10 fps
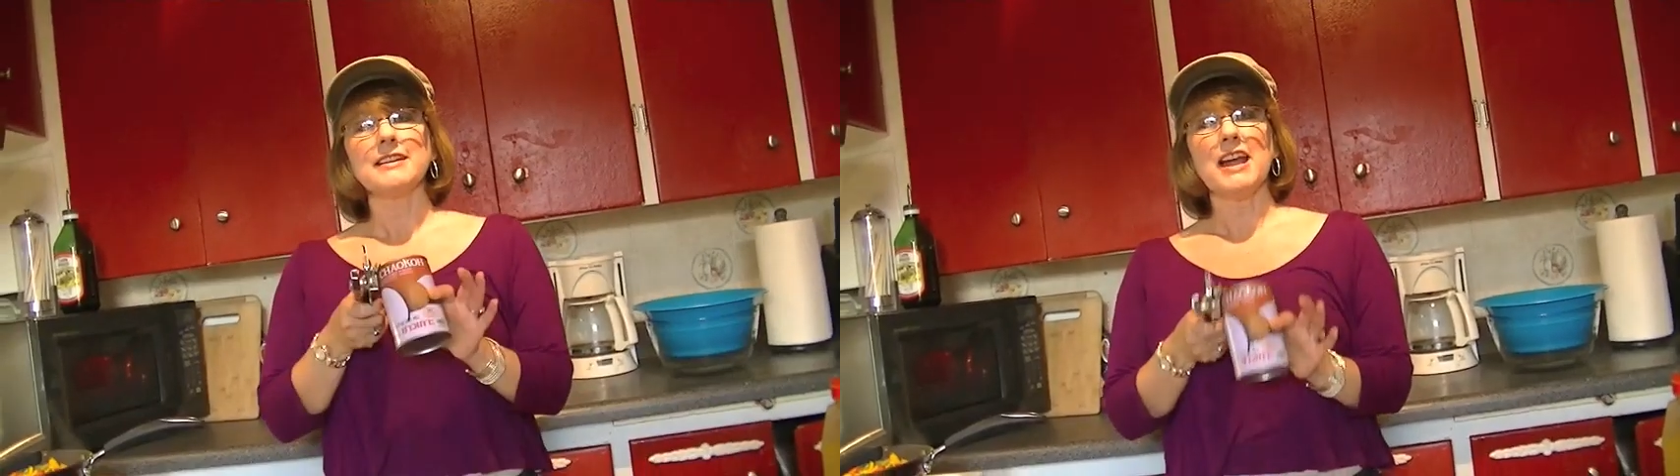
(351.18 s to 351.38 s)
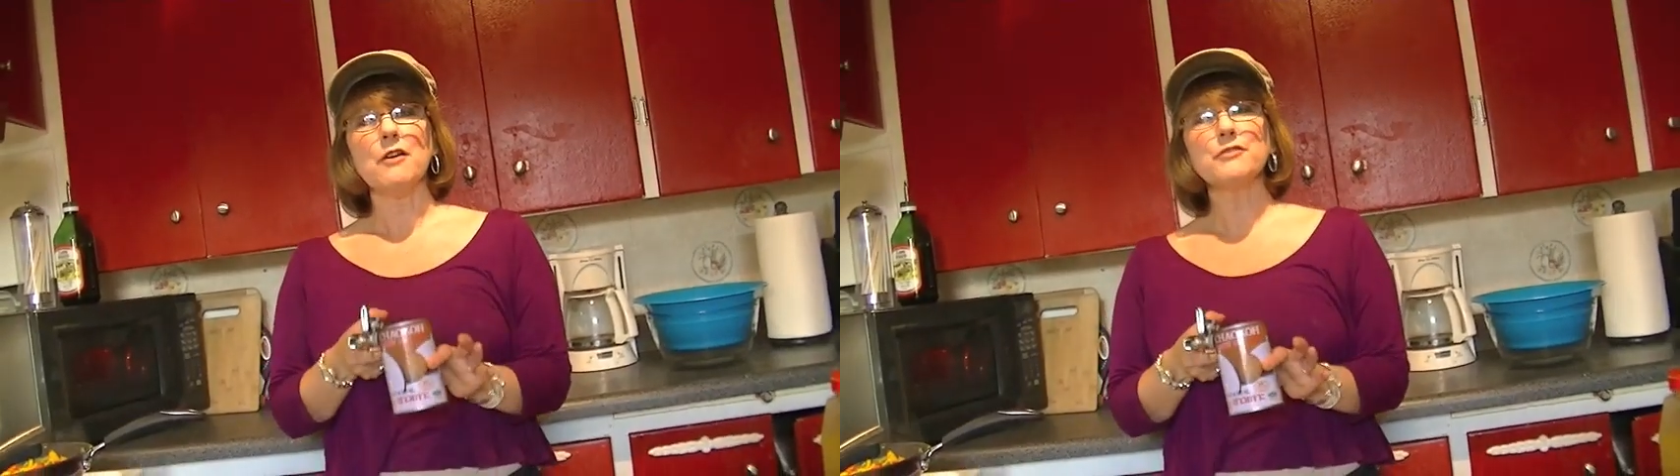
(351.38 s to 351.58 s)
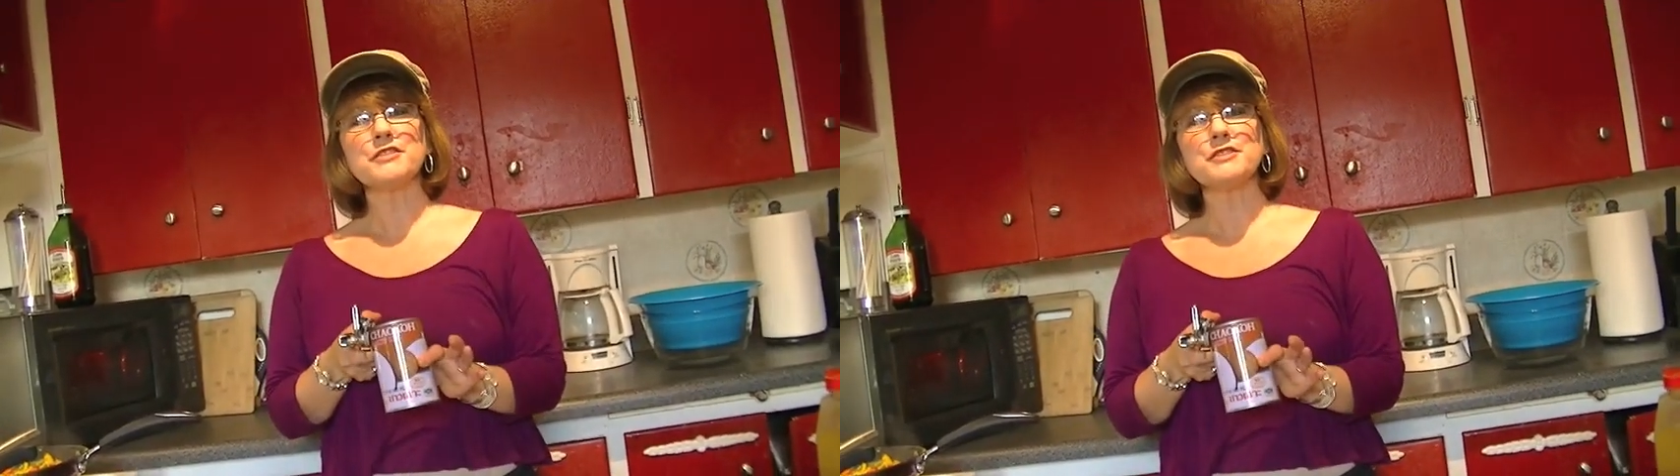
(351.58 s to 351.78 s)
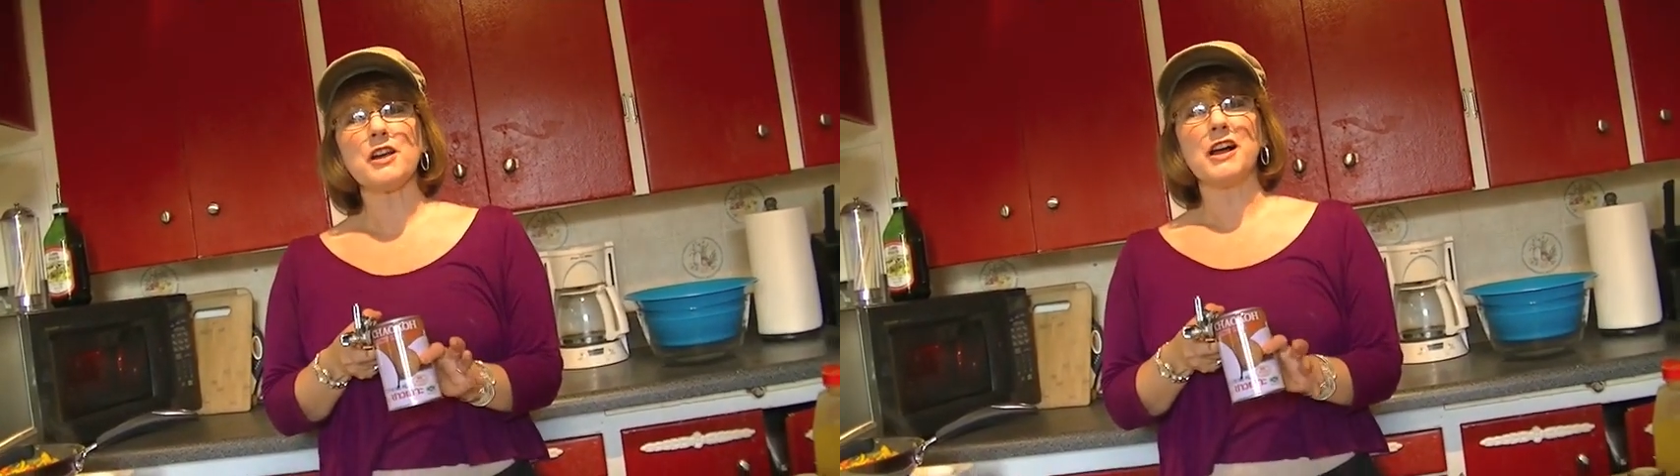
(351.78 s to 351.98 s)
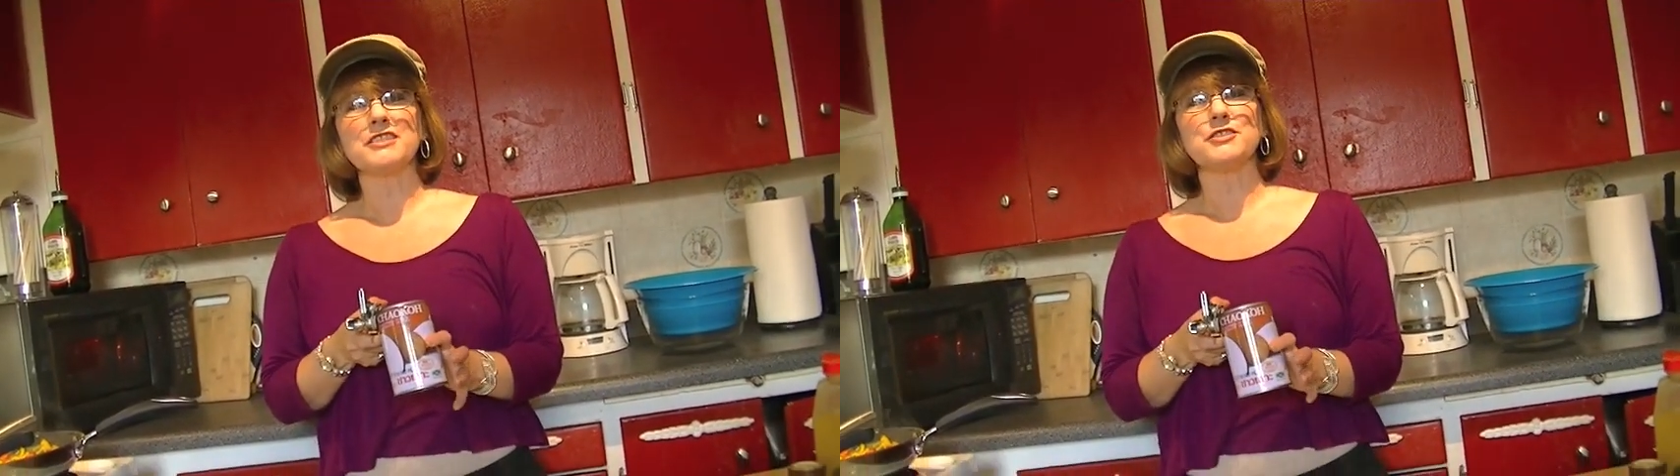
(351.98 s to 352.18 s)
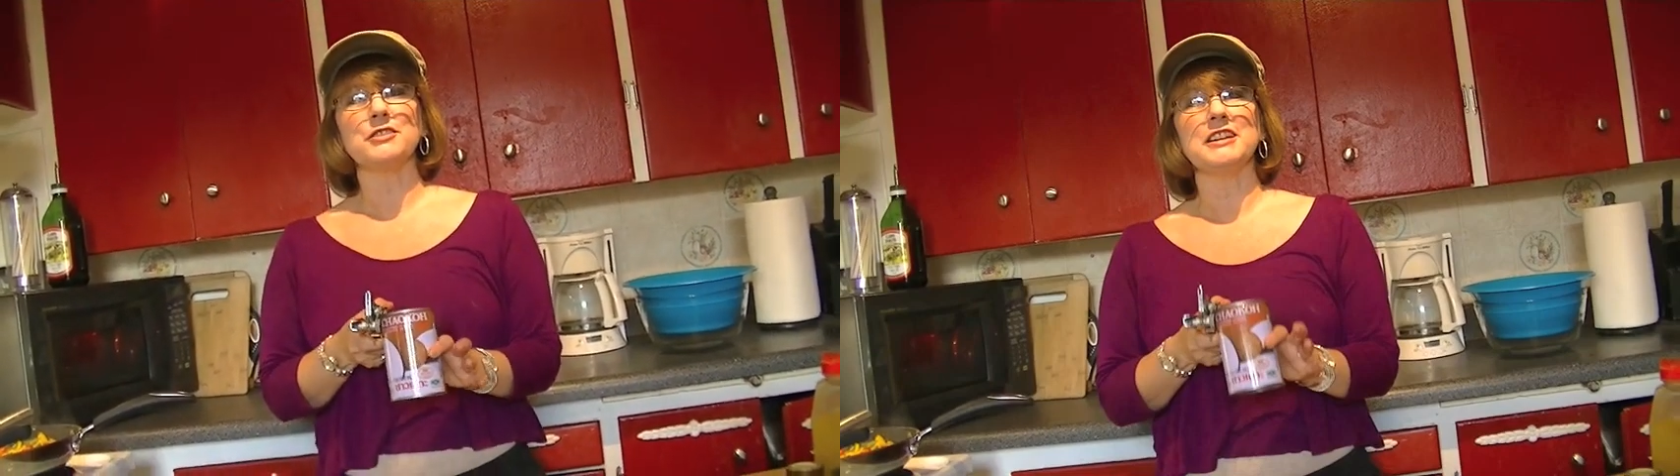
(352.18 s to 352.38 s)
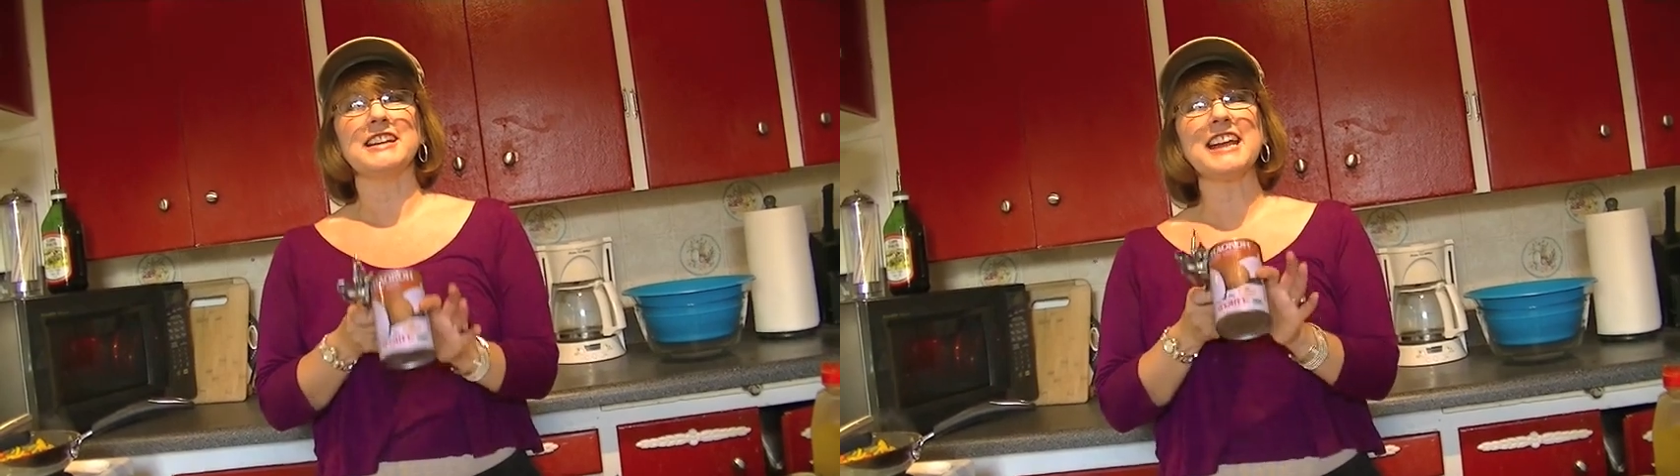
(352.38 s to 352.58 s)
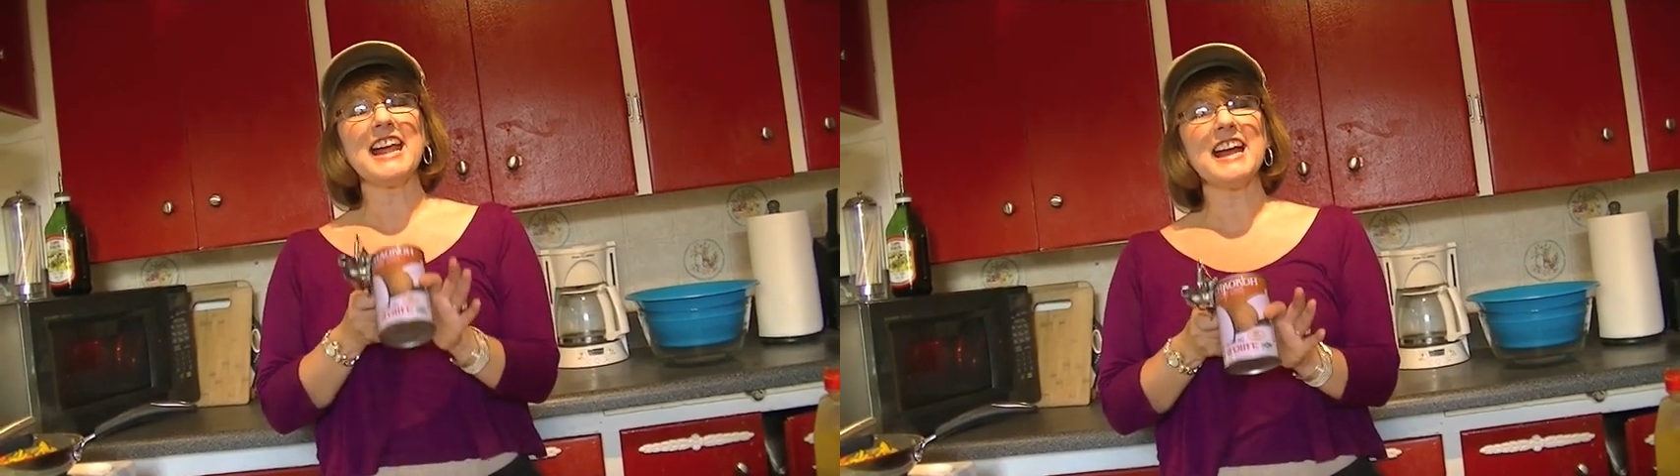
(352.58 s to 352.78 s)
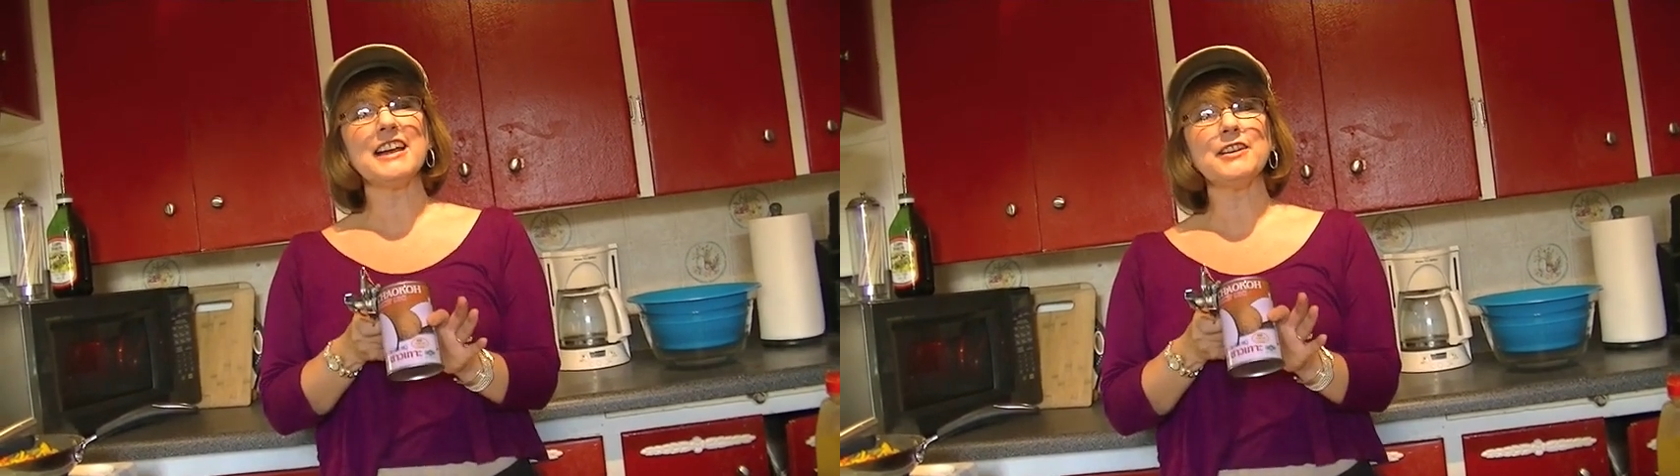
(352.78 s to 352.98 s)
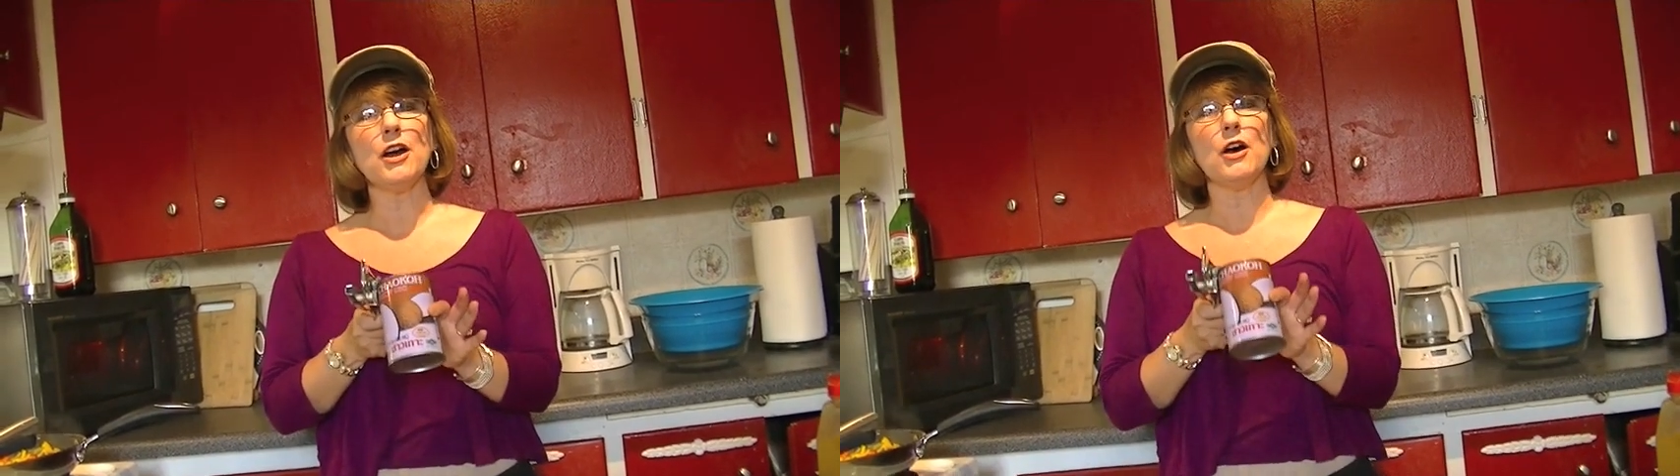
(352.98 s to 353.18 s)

Now for the sauce, you need a can